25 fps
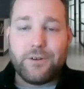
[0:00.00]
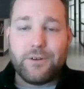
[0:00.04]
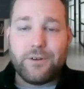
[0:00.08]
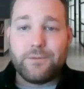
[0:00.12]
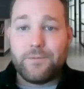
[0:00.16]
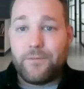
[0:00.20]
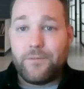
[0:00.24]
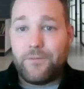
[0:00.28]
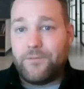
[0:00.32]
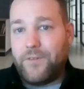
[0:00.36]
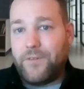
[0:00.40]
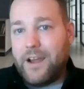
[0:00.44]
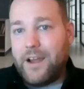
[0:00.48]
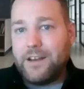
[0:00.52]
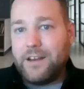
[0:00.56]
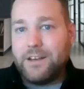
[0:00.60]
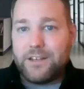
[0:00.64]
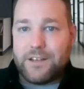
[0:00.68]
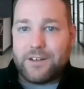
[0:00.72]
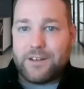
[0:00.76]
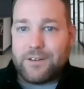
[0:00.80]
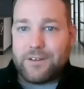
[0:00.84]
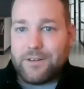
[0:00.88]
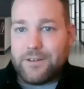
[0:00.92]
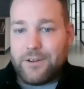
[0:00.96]
find
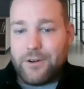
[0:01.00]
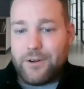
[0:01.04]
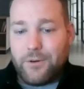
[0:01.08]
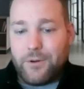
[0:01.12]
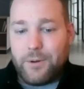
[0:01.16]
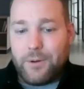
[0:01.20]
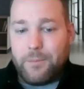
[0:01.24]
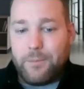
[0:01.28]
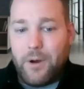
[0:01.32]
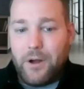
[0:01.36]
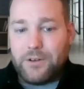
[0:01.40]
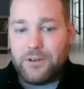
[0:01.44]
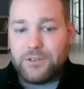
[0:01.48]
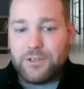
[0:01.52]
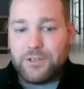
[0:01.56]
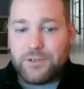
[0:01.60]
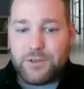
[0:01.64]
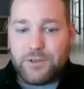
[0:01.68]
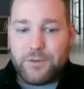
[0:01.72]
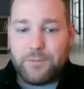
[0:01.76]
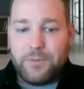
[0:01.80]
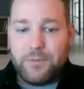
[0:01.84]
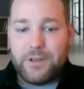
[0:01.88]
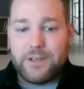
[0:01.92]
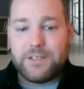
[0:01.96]
it, in a
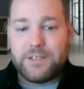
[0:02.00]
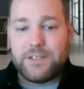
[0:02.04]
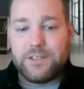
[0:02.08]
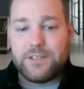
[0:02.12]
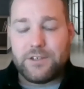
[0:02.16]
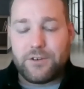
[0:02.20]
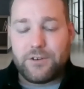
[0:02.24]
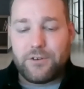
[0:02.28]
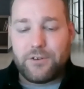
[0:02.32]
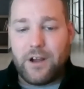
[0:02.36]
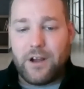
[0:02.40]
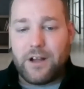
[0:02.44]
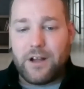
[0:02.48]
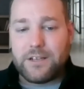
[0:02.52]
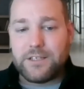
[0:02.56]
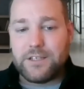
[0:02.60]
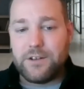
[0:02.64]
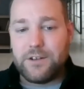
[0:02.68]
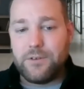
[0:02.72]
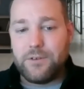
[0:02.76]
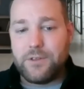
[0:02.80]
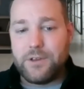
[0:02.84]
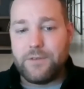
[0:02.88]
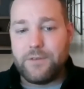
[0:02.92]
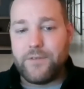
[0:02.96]
multitude of places across,
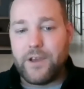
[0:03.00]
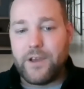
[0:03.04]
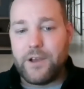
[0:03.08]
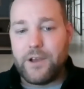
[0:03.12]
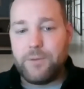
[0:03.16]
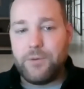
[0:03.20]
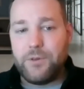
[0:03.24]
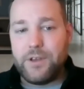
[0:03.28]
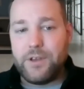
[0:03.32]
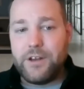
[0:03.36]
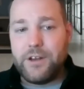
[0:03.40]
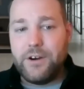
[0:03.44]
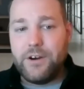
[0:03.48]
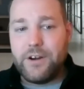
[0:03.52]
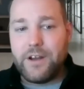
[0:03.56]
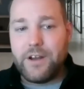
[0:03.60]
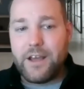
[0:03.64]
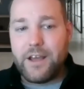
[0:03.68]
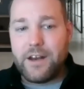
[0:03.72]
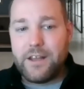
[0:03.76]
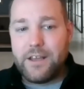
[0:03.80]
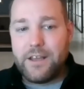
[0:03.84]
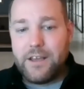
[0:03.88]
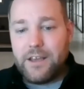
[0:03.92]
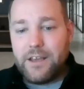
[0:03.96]
the available
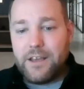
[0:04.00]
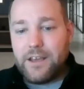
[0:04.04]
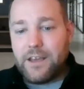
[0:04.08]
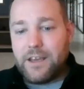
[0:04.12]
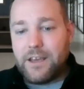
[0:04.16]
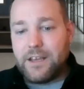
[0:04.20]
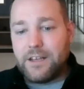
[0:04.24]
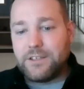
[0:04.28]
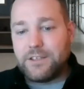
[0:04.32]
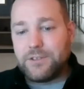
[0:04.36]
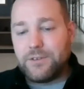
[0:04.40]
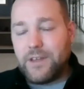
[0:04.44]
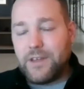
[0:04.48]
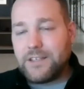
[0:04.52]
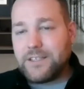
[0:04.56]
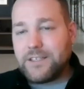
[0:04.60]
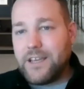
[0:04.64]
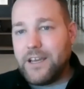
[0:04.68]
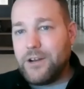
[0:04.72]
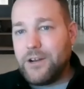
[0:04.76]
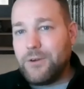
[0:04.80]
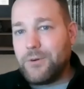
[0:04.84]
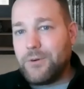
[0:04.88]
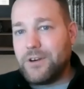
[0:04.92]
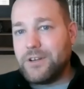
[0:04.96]
internet. And so that's
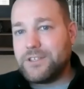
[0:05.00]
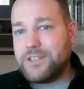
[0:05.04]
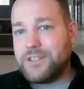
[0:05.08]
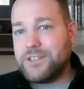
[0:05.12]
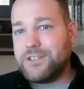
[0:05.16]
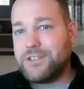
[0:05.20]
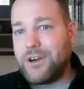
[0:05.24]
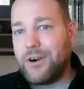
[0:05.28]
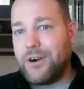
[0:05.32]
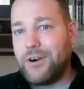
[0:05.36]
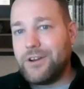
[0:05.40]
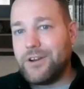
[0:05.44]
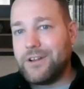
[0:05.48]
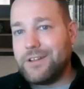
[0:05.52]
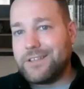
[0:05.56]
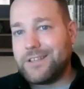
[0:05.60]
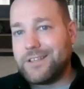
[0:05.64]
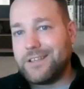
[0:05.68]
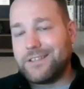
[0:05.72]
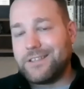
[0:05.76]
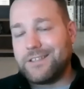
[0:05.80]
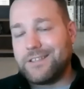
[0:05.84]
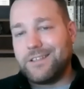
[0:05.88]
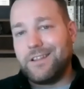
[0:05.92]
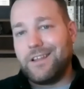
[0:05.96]
kind of where it started, is
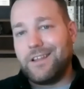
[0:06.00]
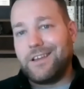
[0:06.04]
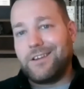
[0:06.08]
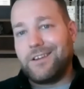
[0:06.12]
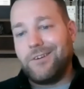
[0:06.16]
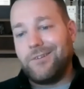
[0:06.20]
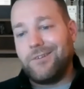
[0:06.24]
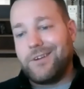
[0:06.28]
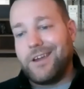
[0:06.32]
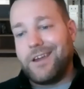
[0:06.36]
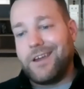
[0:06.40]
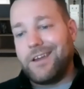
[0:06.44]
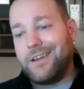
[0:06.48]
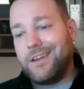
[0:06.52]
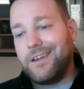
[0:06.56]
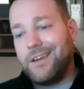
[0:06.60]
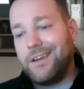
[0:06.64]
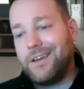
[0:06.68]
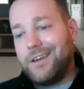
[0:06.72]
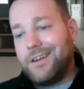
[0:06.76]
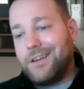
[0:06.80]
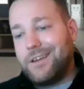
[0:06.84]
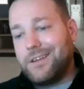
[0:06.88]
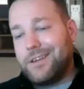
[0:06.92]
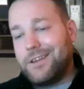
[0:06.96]
as in like, okay,
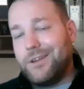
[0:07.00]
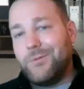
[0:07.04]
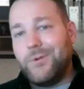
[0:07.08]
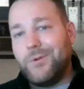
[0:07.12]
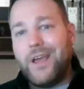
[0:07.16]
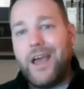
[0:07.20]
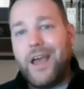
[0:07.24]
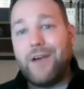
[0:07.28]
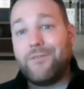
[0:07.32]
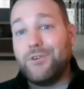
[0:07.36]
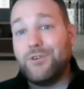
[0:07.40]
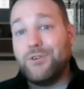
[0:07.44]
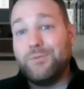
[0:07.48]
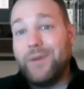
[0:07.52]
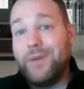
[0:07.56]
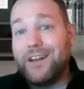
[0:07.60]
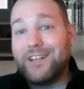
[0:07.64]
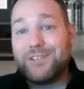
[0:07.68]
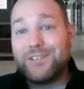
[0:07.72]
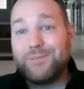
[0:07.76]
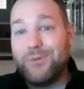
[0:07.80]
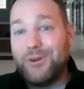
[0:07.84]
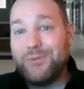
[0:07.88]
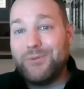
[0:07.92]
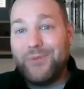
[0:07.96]
can we have a new
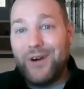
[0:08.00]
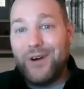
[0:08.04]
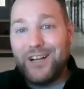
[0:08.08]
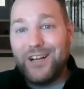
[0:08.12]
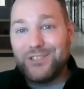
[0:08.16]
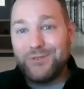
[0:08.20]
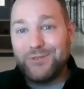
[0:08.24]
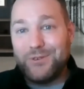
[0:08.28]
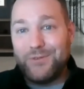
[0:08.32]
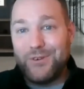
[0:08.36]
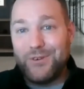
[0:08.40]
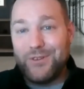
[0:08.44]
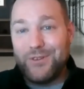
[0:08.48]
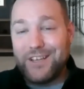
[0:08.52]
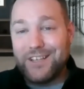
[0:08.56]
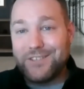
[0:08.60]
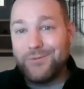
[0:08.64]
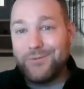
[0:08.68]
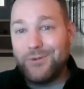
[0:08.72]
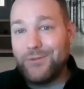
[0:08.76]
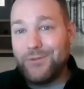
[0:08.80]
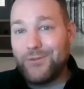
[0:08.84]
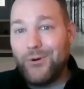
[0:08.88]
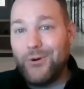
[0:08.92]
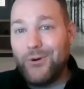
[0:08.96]
Metasploit module for this?
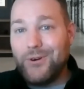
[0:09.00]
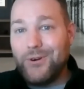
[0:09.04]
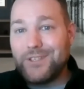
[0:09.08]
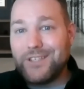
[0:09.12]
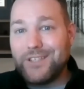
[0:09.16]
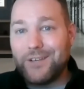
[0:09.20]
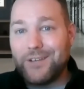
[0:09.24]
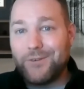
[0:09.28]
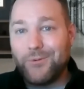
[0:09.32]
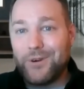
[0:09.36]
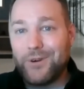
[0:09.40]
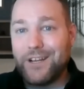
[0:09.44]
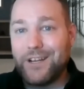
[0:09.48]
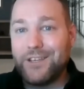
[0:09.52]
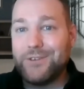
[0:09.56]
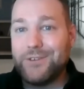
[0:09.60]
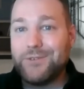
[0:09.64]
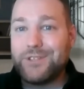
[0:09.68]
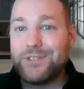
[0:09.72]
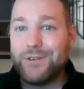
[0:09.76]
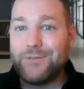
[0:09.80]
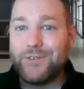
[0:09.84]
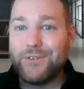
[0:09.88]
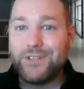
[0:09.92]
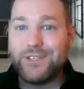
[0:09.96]
Well, of course, like we're going to
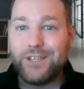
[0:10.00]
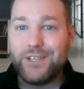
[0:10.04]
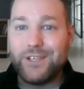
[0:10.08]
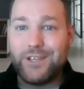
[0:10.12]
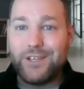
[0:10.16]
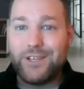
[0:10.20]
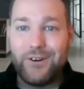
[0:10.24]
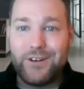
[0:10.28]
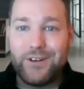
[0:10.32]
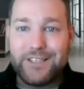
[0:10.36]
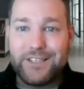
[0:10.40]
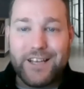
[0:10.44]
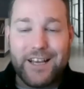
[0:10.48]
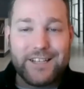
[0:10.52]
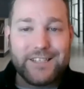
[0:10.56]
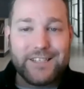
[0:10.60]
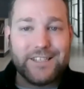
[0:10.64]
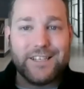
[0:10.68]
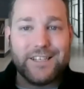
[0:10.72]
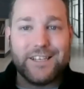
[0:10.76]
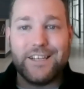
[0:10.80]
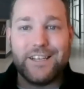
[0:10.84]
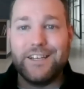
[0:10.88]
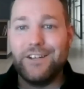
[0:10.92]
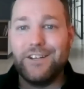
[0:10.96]
use it for security
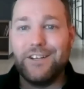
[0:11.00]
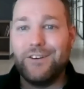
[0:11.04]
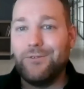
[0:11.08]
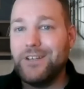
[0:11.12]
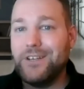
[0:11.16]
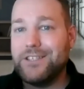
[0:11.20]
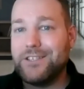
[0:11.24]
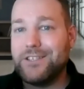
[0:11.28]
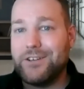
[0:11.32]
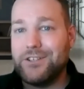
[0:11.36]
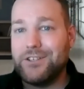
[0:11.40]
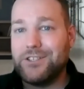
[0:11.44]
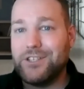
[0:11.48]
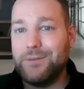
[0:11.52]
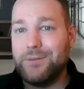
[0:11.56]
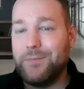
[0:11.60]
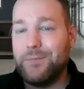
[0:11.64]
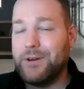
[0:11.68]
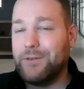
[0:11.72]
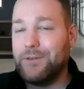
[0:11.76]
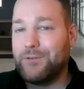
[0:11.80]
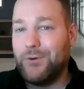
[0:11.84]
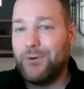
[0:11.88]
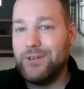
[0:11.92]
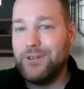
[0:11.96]
testing and researching, but
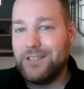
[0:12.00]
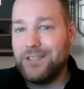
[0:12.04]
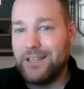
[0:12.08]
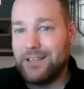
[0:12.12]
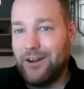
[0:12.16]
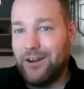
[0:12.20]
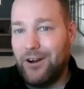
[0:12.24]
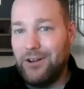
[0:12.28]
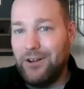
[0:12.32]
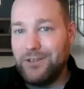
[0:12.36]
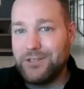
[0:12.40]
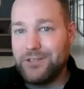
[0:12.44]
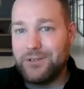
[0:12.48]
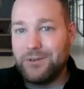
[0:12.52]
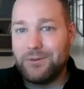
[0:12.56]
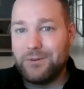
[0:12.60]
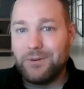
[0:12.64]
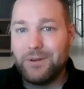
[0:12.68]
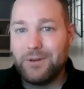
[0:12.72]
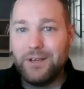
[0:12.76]
of course, like also,